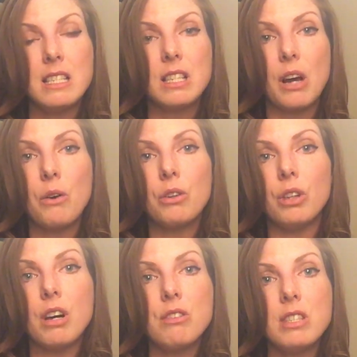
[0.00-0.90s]
so
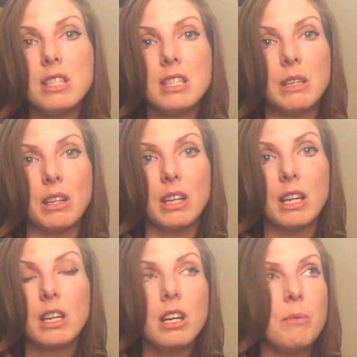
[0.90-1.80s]
close to,
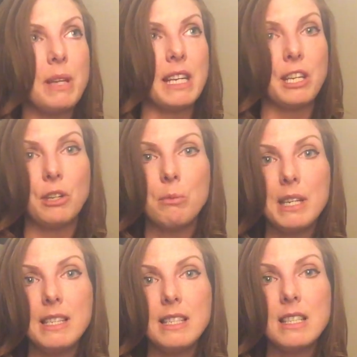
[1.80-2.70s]
it could be
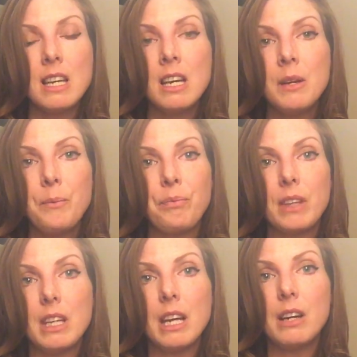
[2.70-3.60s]
humans,
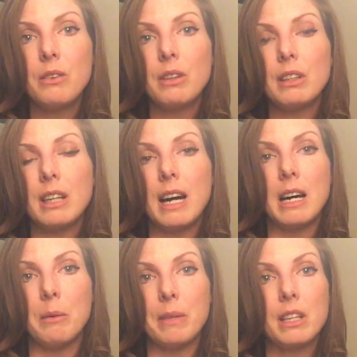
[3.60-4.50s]
you know,
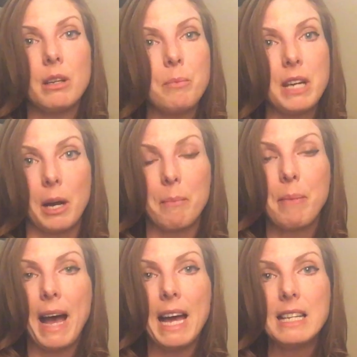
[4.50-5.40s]
it could be our
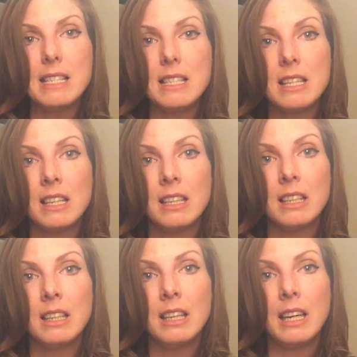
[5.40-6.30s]
pets,
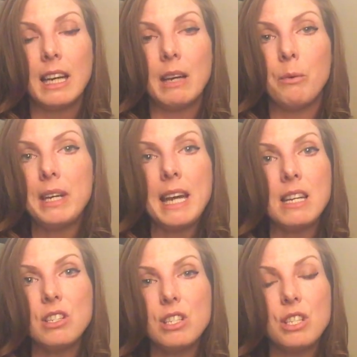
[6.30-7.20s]
and we
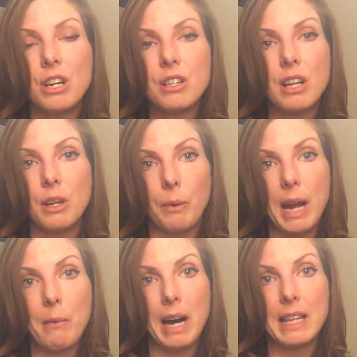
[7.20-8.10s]
can't just turn the other
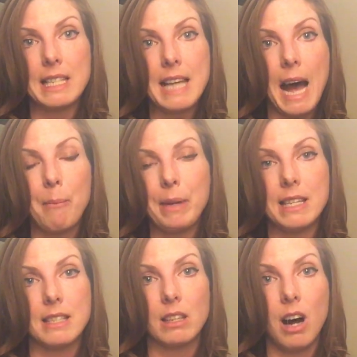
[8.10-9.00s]
way while this
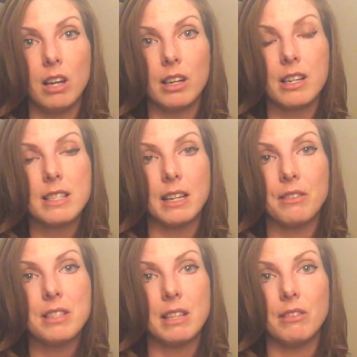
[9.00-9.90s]
happens and call
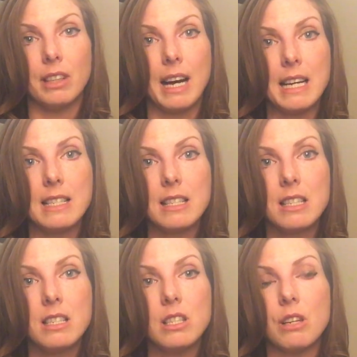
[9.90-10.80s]
ourselves civilized.
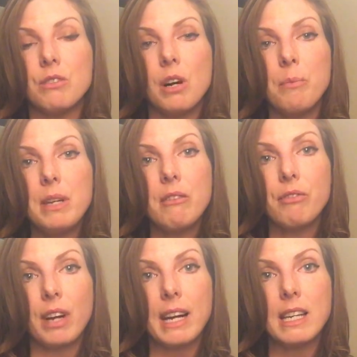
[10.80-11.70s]
So don't be
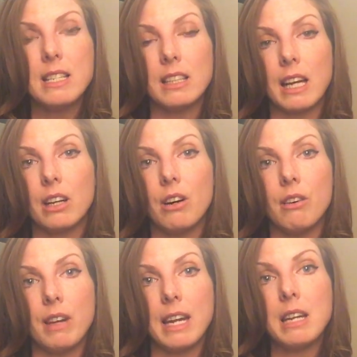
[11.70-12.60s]
afraid to let go
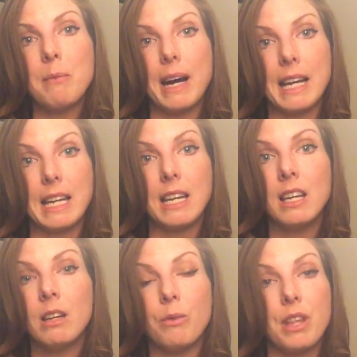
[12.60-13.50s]
of anybody,
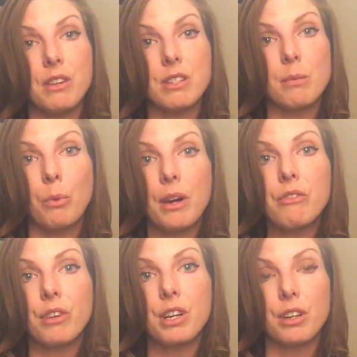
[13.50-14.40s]
whether it's a
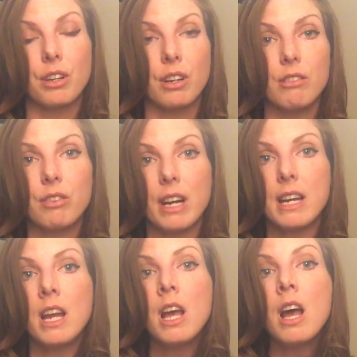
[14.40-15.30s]
boyfriend or girlfriend